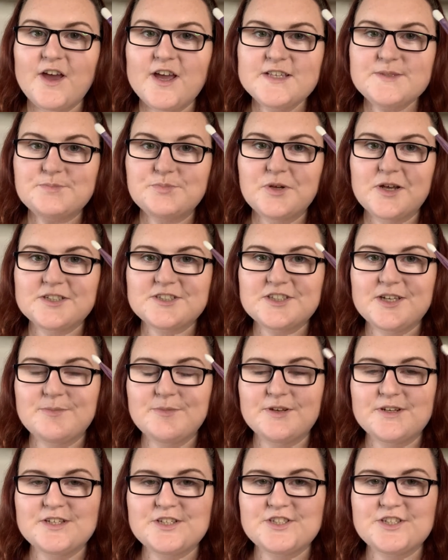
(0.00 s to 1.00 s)
brush I'm going
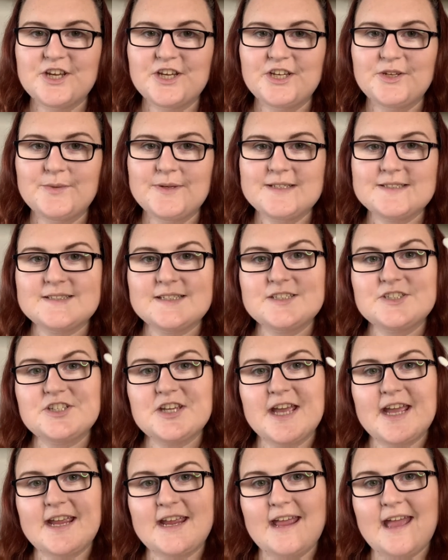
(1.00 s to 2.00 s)
to show you is the
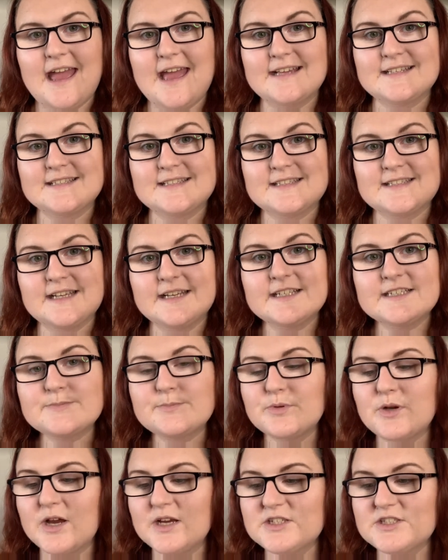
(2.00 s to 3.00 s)
JS6
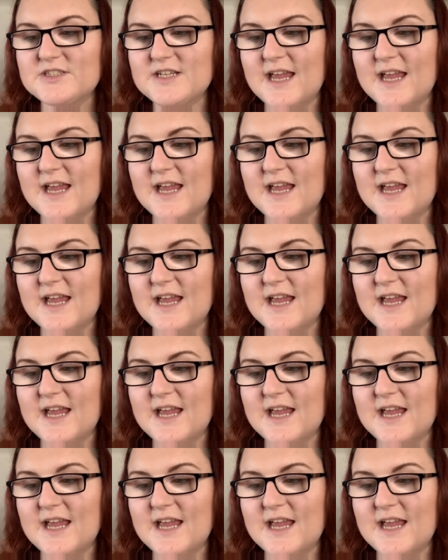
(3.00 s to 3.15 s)
brush,